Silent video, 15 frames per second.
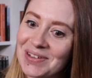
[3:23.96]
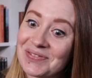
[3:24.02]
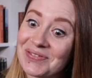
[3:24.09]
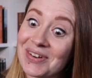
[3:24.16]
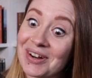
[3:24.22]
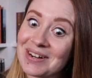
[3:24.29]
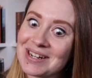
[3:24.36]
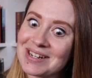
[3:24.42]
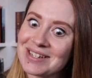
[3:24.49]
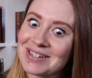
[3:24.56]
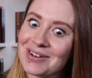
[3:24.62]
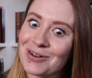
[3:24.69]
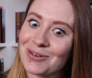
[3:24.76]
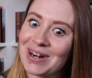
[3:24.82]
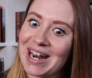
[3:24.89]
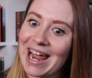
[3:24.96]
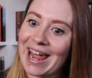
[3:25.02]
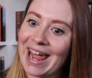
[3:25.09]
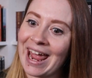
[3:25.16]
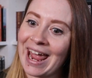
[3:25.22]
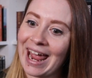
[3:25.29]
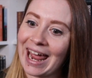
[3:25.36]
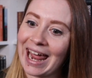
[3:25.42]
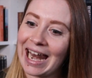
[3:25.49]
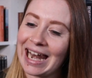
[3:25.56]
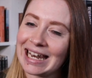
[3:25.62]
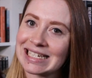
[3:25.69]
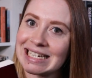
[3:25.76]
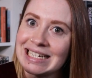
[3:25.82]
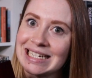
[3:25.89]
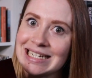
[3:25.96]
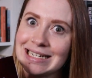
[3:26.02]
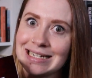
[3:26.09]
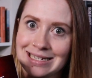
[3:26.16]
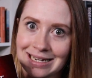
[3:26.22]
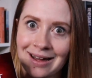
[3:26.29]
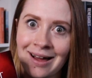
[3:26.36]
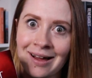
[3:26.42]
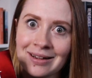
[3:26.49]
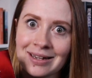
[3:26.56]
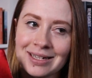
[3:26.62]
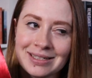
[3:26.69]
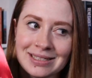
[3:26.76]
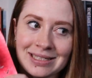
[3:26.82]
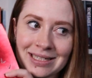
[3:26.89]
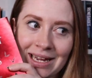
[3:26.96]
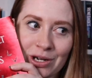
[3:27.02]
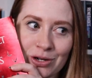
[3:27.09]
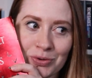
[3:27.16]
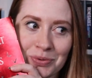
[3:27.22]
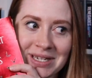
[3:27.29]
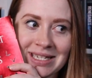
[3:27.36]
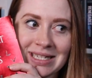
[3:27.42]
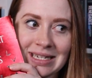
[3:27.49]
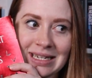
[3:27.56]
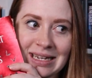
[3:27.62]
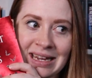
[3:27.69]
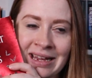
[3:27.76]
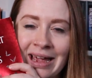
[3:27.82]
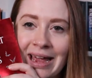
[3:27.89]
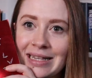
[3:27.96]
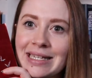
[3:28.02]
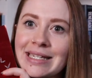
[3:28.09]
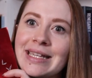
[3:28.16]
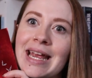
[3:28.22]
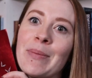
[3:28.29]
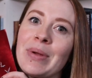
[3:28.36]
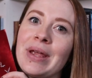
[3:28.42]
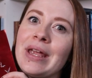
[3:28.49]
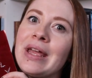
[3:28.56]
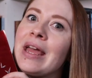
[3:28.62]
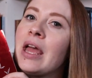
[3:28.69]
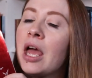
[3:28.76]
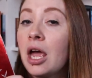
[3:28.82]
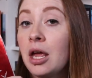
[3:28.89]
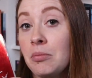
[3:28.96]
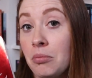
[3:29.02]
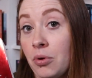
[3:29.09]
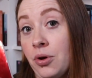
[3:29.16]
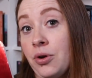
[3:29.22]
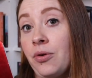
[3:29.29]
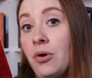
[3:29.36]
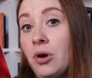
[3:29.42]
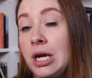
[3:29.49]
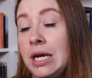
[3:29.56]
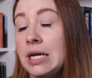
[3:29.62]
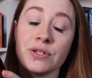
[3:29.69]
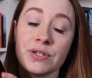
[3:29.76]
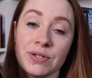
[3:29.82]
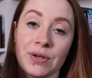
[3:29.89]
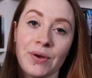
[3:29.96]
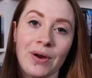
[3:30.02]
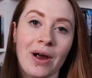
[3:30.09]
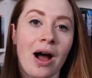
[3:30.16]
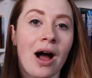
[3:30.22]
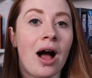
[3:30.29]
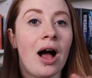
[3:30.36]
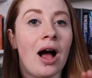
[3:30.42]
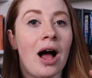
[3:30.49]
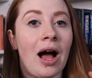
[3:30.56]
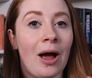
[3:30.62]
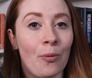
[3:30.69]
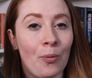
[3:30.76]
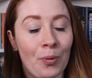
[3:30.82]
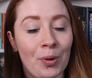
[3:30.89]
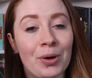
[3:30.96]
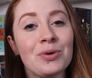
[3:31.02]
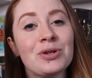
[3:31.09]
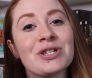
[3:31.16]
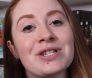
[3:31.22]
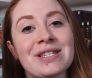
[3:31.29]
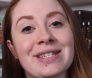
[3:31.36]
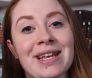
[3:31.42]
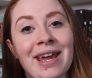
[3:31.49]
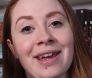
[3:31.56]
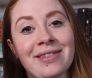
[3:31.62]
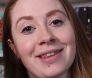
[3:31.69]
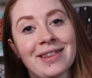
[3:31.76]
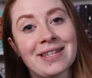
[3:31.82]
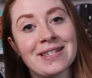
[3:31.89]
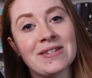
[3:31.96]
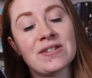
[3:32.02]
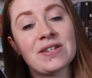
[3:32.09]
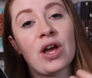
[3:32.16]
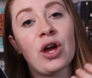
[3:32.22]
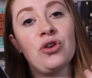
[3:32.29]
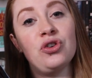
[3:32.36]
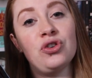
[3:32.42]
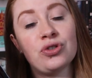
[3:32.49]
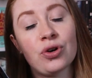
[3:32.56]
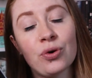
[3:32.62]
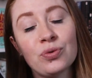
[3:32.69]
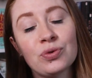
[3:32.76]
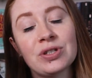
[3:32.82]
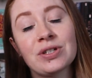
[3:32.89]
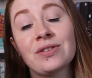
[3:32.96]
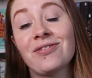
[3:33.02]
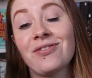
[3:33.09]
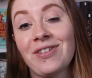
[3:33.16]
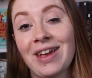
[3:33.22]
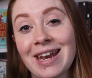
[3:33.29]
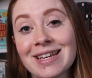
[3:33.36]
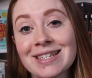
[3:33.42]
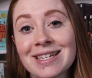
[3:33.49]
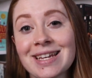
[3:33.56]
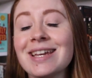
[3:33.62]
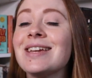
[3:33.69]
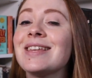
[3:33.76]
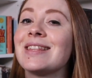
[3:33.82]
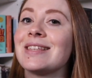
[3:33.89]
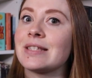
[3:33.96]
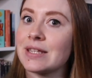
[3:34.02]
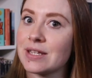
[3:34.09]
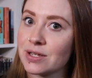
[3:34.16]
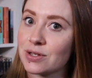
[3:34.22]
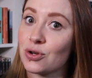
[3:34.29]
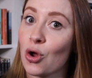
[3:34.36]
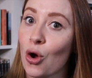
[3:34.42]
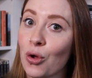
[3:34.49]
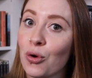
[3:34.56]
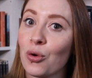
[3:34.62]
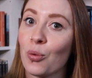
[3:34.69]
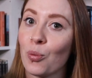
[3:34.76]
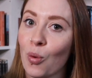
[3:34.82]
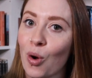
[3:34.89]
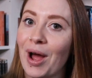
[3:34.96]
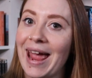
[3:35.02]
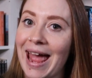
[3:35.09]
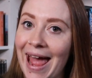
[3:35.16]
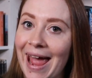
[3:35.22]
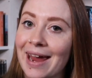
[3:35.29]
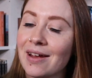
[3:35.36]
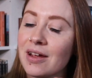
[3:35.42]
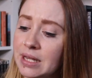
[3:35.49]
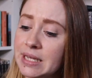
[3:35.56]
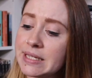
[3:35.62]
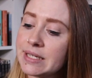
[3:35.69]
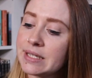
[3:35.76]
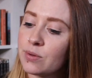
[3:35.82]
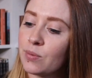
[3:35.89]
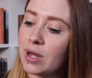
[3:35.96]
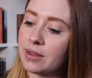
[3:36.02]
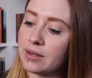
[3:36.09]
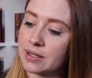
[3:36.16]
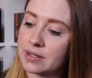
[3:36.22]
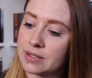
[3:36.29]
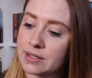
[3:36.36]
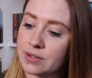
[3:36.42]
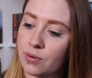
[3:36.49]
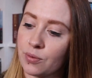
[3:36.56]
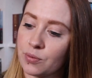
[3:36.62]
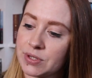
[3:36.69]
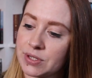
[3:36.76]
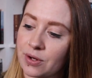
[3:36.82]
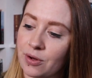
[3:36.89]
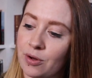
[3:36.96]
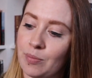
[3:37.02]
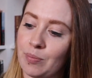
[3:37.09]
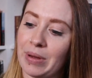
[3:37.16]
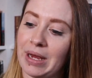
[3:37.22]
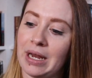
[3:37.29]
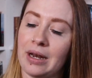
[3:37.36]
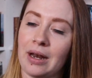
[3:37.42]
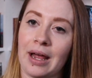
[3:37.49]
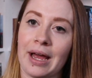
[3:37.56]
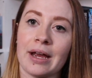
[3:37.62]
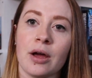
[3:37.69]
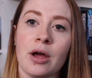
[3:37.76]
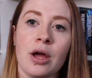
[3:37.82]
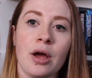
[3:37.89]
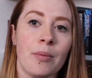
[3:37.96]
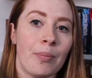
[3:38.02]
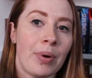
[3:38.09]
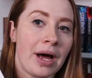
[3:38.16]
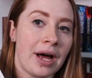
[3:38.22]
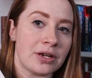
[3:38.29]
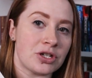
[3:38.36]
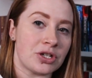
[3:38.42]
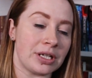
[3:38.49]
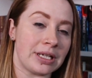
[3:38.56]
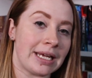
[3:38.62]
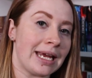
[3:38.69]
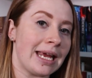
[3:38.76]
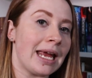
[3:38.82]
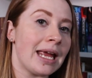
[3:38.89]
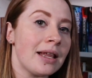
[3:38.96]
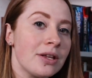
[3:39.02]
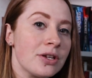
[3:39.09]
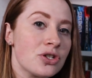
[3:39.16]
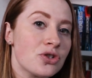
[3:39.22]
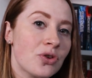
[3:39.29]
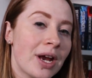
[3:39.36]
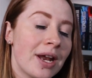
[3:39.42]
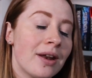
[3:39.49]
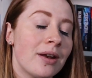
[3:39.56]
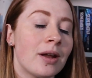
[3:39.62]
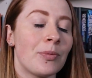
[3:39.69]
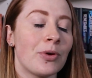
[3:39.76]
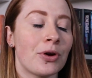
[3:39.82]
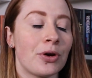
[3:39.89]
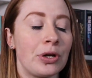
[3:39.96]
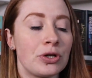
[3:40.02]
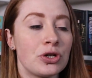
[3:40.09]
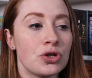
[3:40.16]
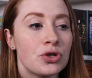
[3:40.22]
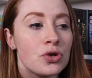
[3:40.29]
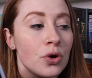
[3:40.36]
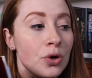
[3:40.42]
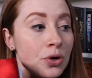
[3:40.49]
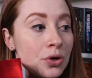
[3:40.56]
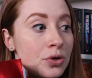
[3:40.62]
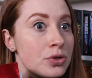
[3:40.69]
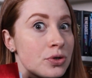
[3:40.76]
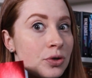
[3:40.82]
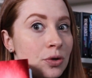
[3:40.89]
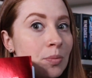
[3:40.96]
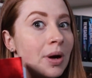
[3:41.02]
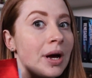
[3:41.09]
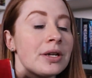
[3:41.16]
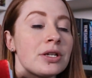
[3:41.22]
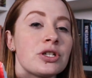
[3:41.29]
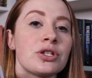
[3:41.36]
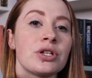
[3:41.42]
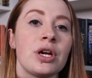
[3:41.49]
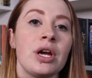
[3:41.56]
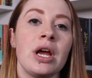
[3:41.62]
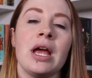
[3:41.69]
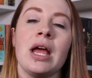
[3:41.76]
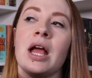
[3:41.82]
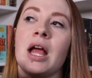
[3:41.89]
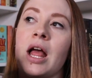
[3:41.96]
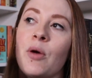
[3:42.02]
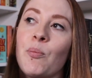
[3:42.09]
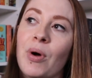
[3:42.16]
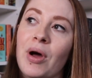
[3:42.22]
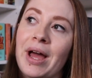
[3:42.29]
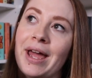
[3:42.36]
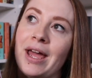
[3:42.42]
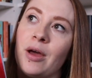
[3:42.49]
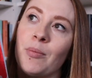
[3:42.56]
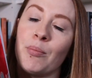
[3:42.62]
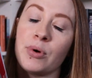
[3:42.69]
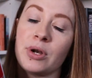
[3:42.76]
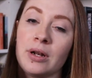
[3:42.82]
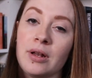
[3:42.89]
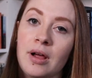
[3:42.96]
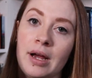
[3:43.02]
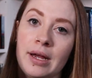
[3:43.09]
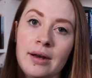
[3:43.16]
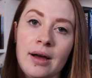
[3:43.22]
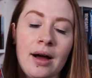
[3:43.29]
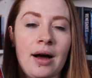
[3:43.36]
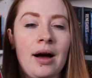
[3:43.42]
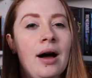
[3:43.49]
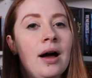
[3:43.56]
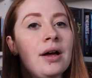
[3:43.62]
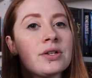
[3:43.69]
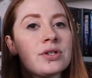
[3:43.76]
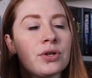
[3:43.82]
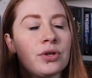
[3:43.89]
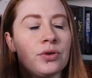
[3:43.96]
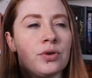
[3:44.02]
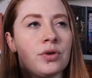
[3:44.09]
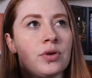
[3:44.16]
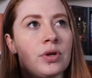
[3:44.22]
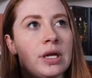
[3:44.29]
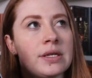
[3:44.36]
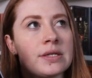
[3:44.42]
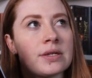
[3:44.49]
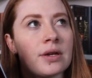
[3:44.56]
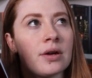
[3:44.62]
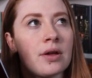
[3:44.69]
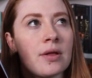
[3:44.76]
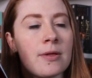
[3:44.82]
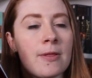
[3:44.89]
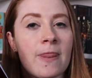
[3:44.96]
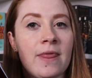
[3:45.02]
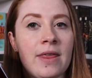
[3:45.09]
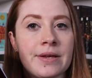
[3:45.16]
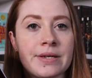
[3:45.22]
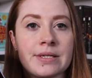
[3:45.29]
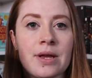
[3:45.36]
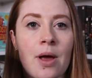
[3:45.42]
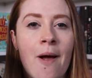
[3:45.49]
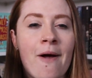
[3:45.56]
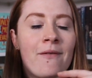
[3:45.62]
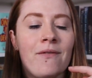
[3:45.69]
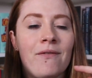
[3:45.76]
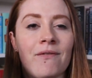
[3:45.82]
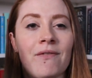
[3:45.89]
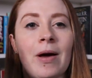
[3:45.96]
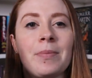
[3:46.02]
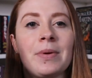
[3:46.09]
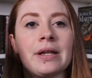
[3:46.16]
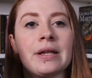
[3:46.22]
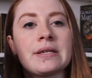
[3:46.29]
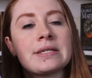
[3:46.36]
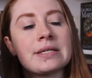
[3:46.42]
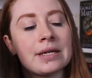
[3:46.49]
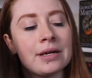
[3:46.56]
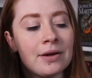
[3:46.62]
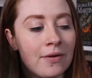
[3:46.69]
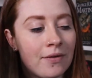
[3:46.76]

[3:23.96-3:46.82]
very adult and dark and twisted and stabby and murdery. So I will just say that this is adult fantasy. This is not YA. This is the one that's also been like partially illustrated. I'm not going to show you too much, by Monoline Art, who is this fabulous